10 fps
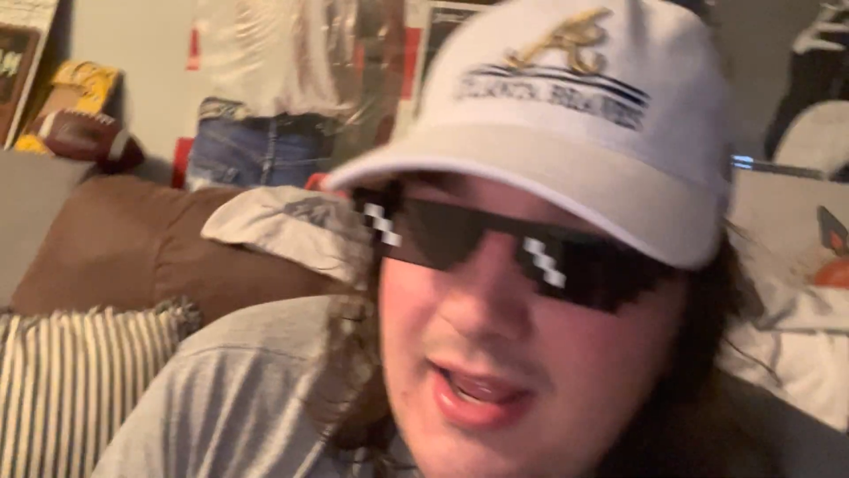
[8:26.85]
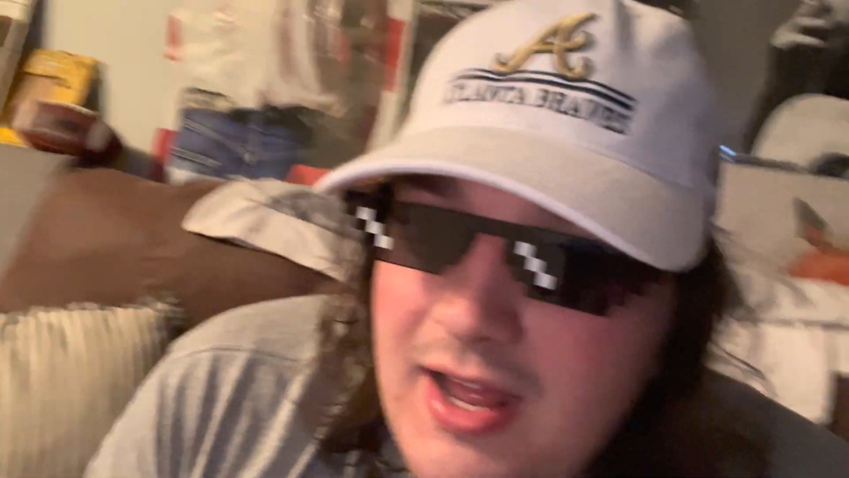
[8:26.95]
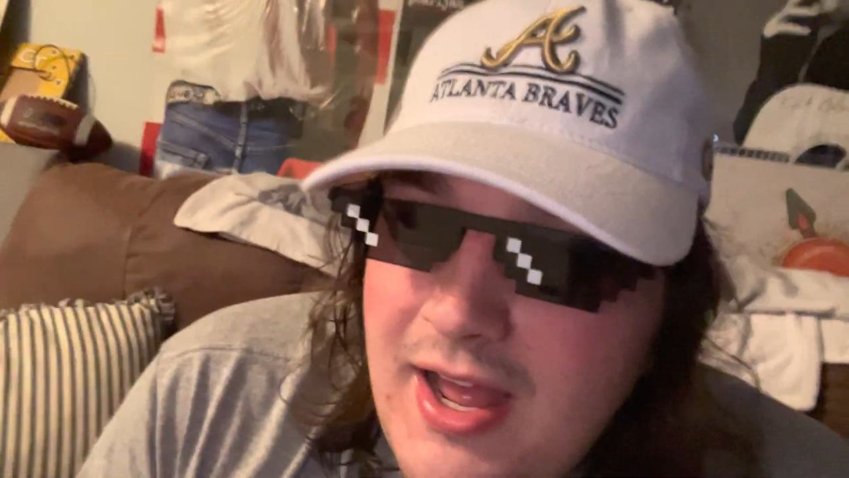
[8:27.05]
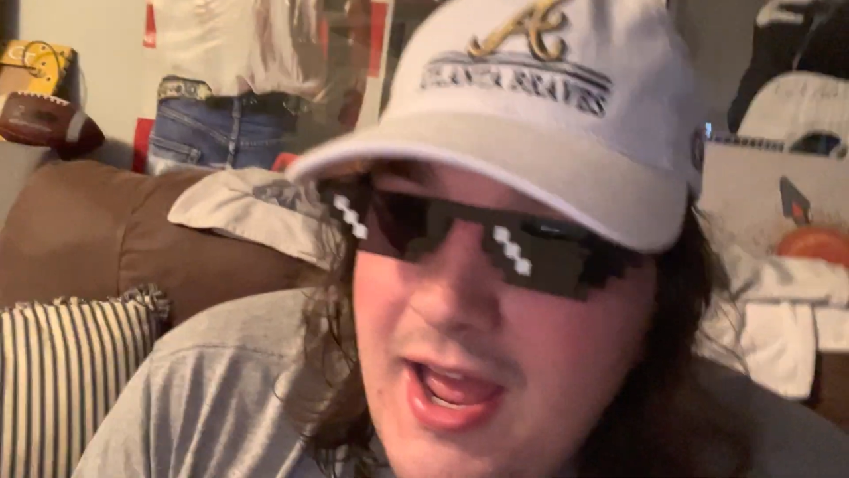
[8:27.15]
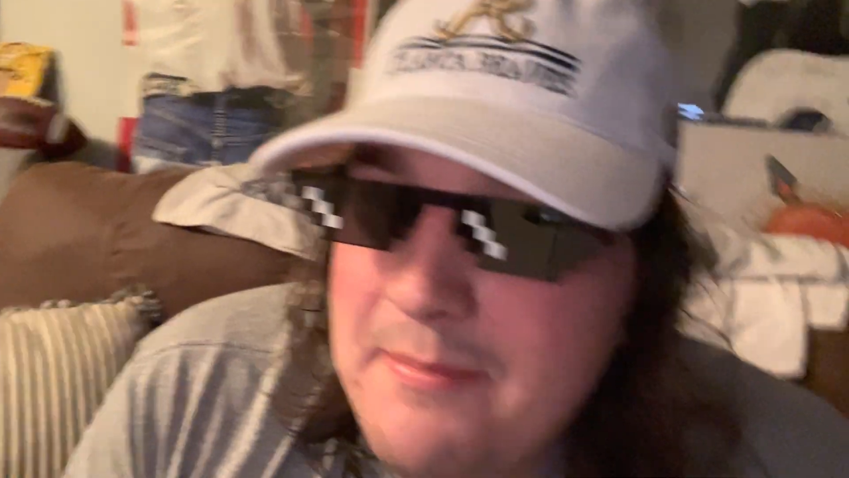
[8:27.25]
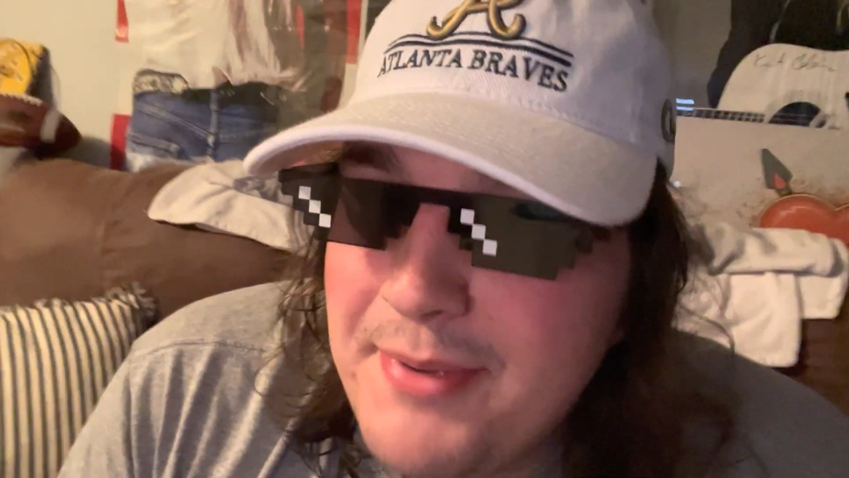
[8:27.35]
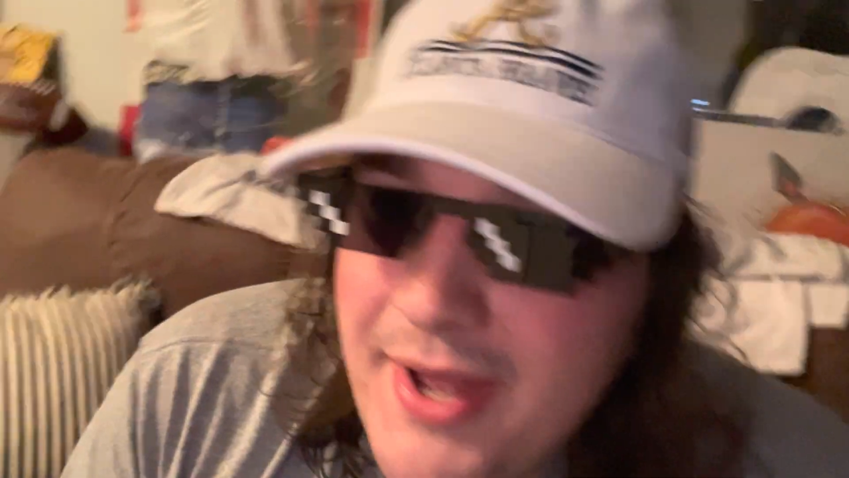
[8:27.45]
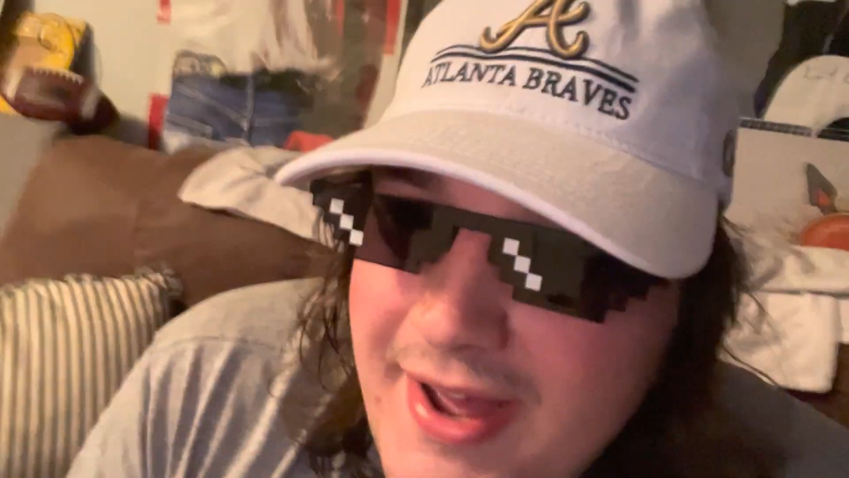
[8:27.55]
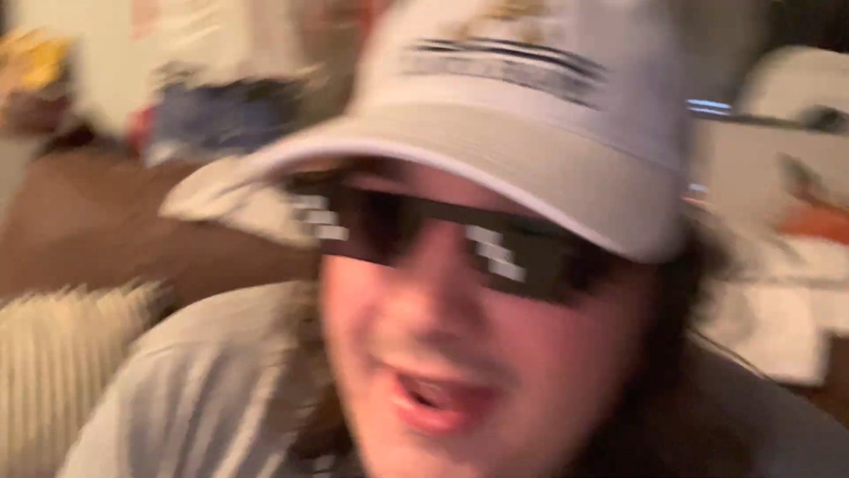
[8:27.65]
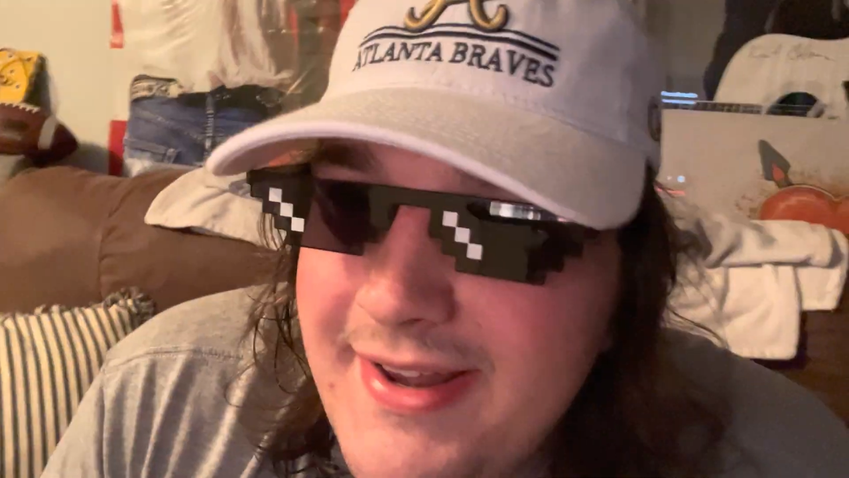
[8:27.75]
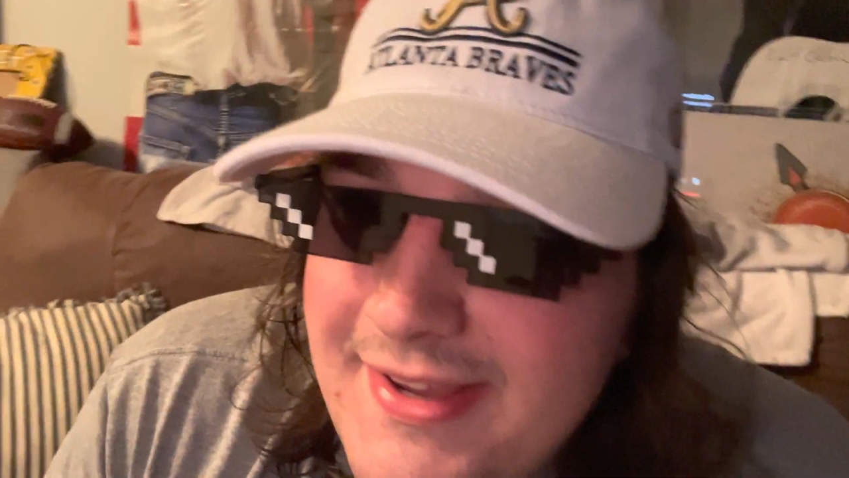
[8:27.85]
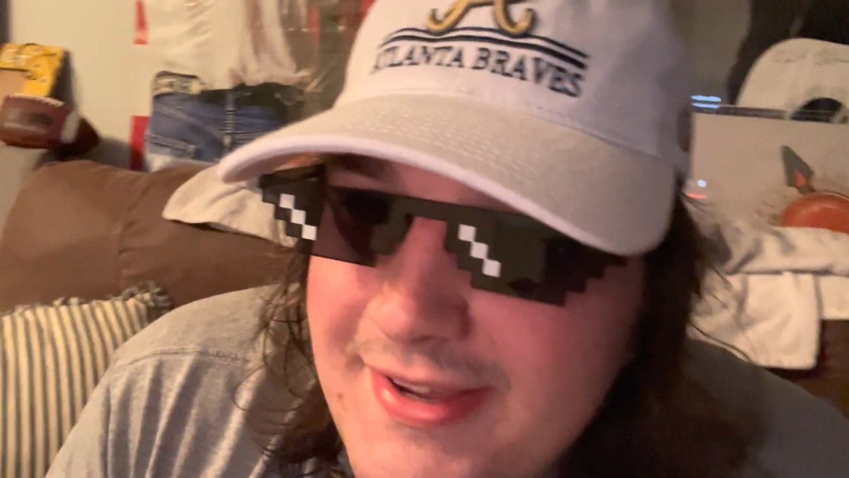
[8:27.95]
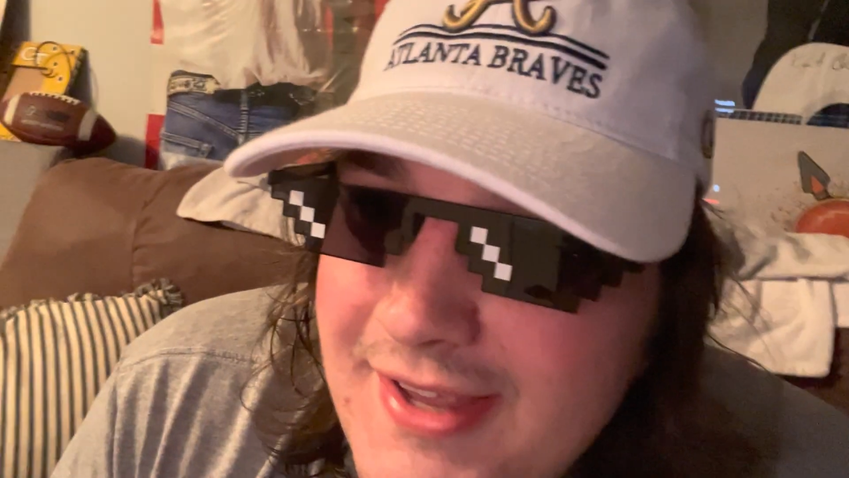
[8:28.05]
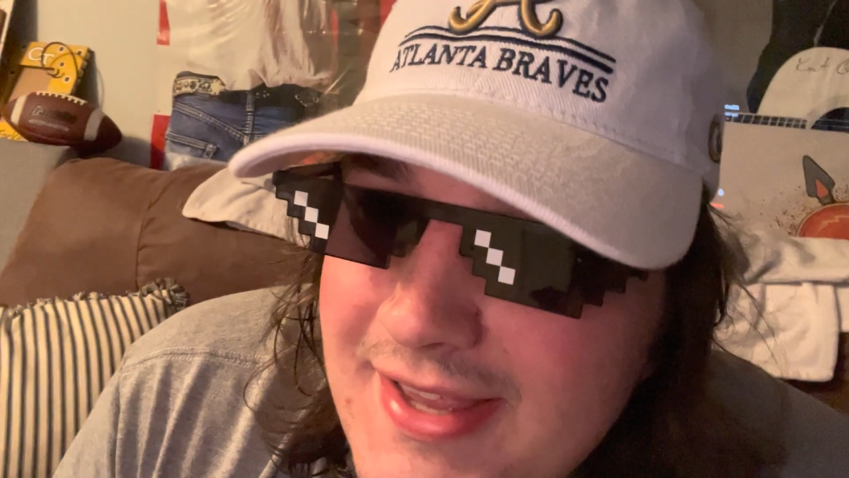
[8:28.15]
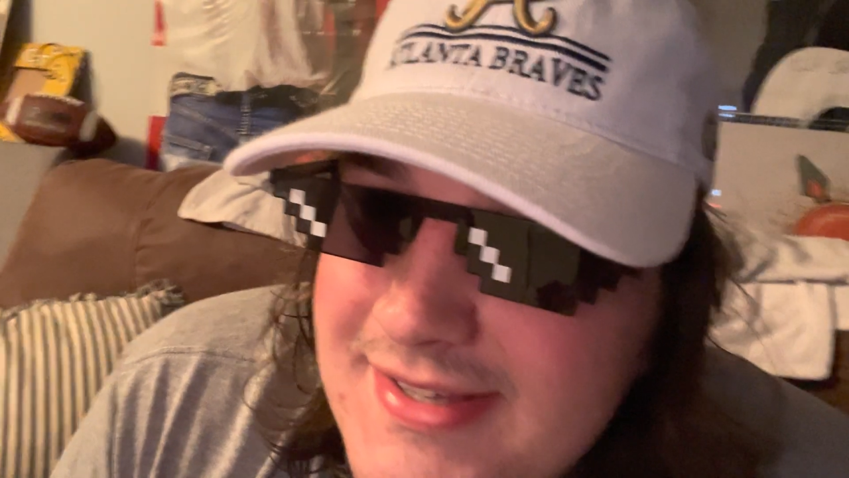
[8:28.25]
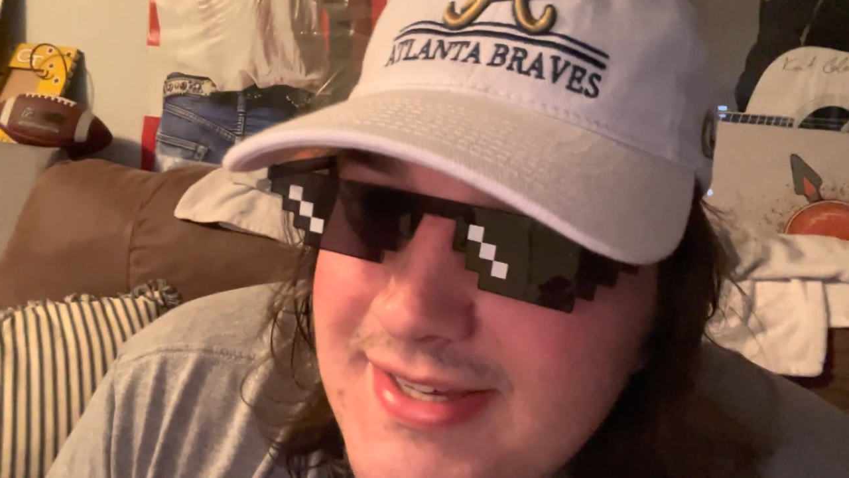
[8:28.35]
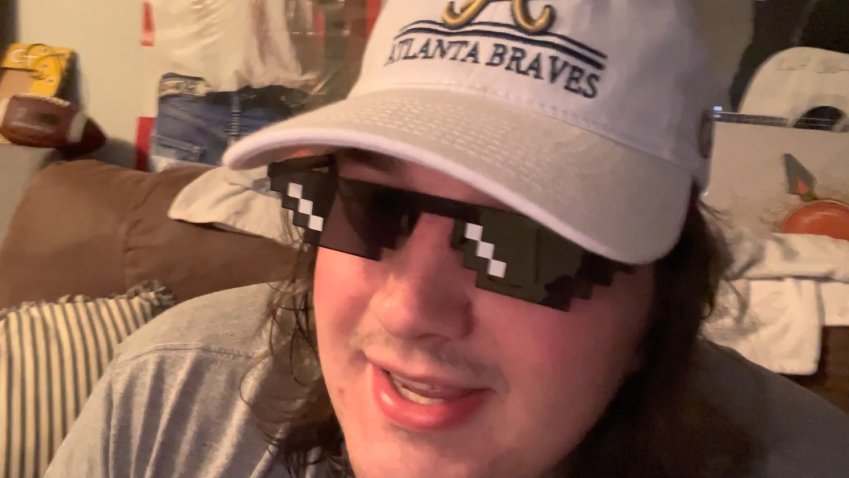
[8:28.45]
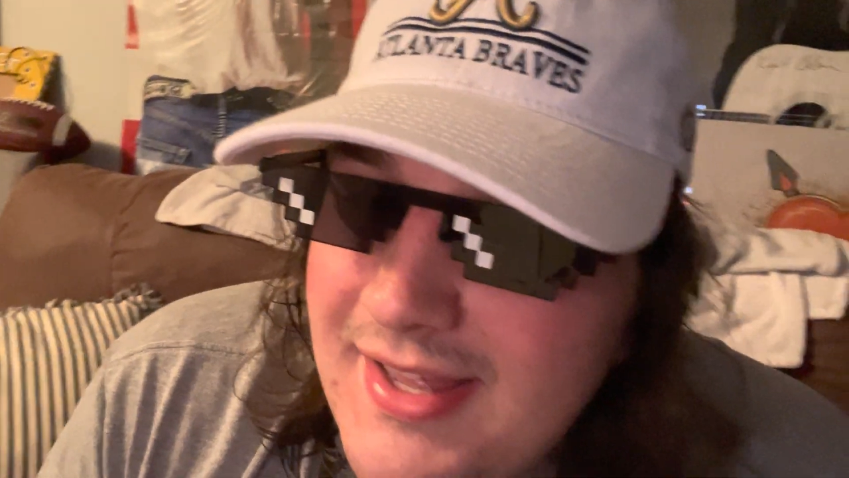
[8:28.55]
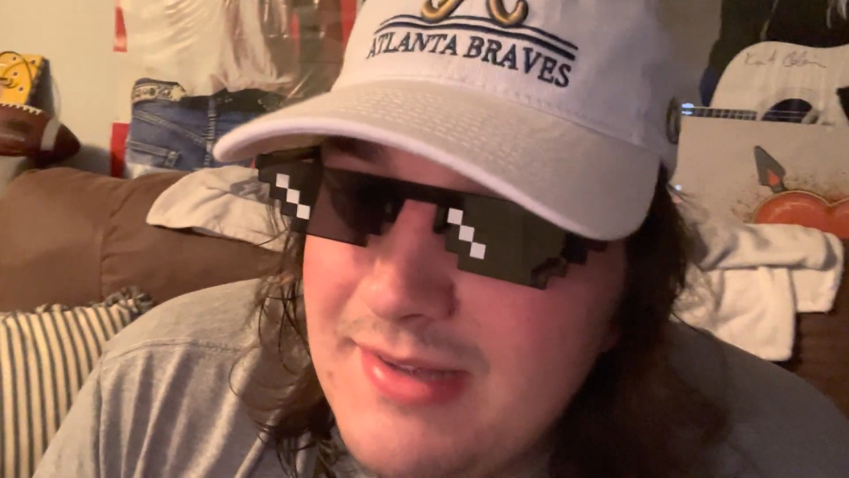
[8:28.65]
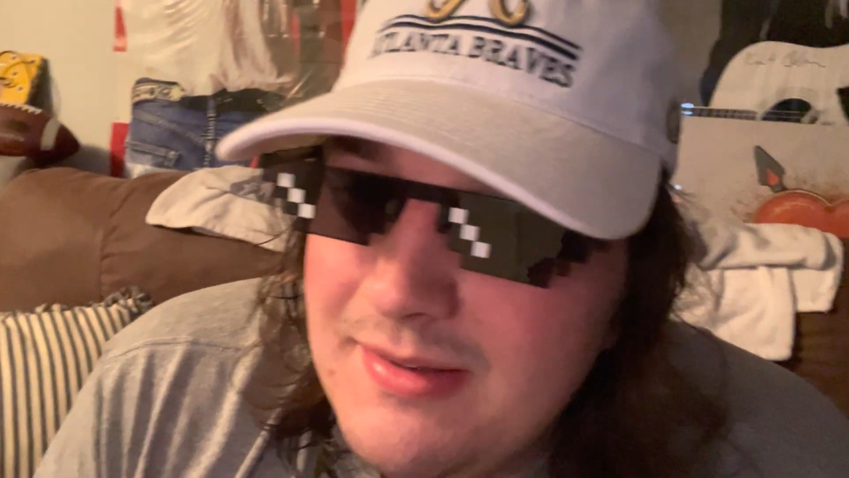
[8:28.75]
hot pod that you guys
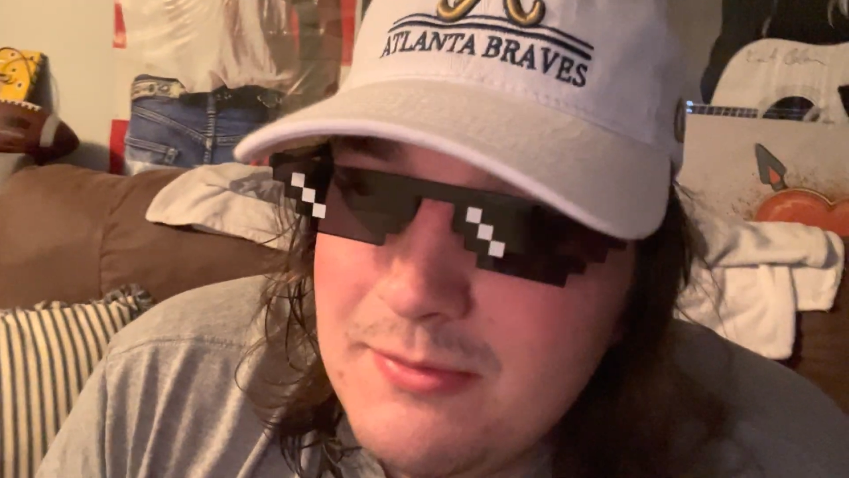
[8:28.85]
got,